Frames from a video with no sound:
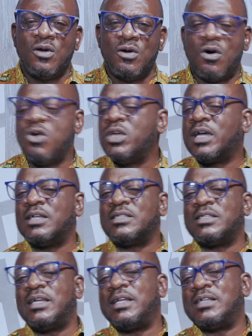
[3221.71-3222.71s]
or you can
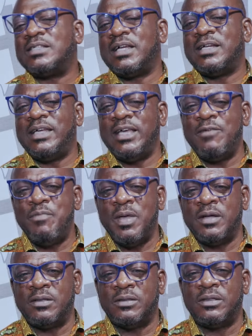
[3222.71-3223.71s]
send us an
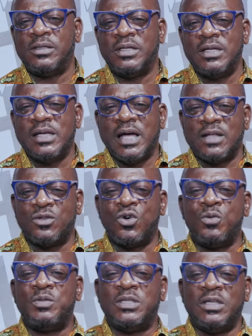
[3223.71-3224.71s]
email at
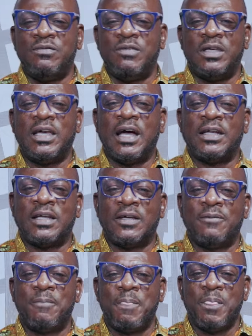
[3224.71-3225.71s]

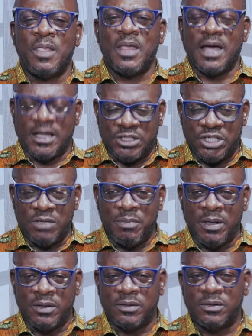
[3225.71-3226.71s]
hopetvghana at
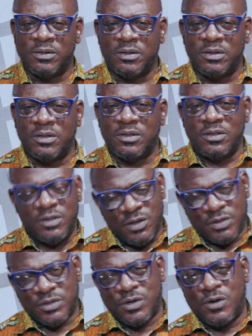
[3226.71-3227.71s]

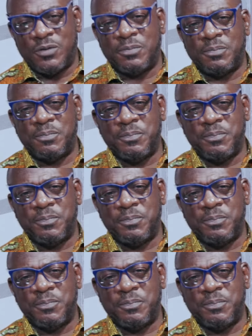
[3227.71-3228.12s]
gmail.com.